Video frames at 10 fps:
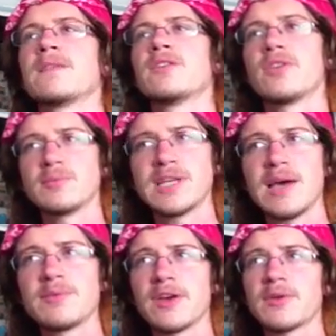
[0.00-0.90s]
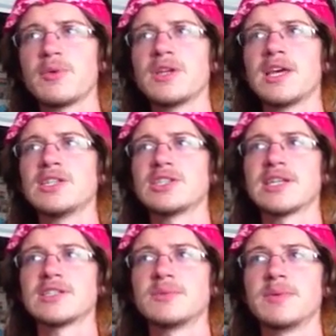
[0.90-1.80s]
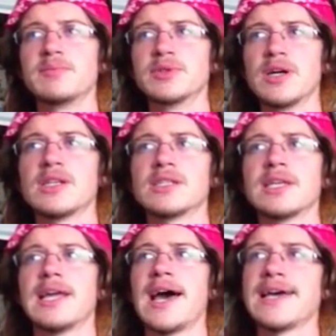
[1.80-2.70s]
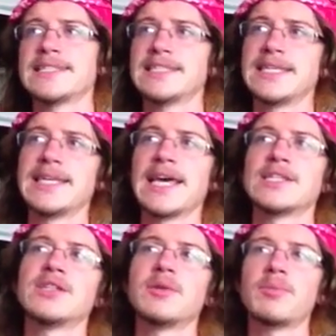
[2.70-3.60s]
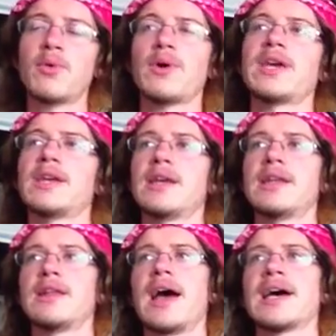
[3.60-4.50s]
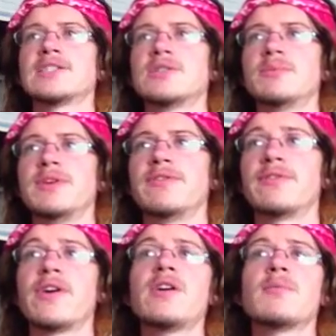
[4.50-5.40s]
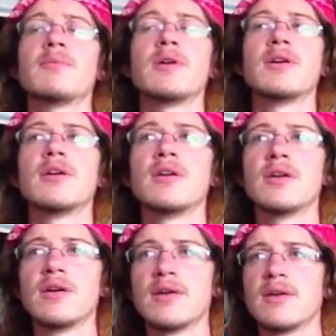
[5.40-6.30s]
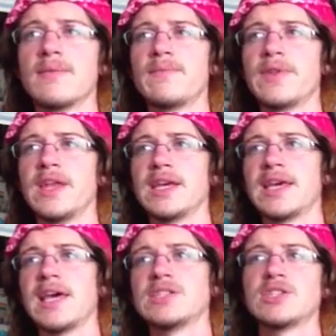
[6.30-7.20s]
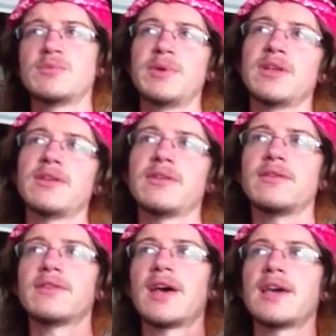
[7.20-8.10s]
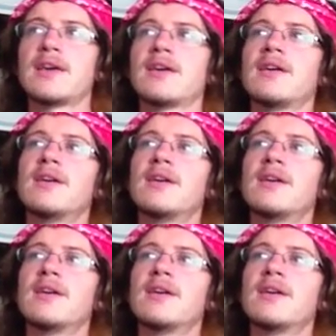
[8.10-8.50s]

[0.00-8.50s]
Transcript: Sometimes that communication has to be blunt, and it has to get to the point, and it has to be firm. And it can't just be like,